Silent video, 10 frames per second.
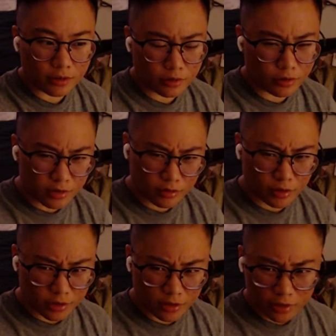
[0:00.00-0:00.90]
you're still
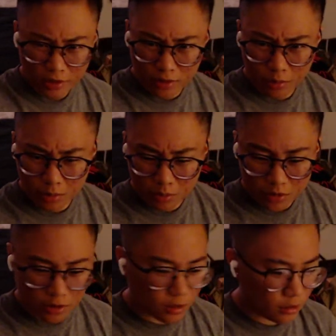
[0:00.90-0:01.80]
talking on that number. I'm
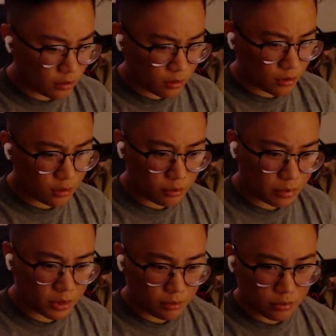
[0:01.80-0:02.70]
just like,
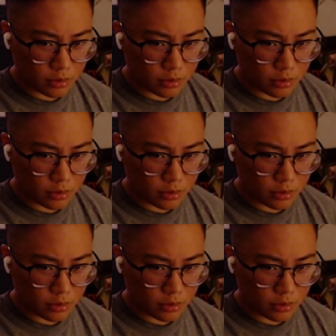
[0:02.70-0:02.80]
but,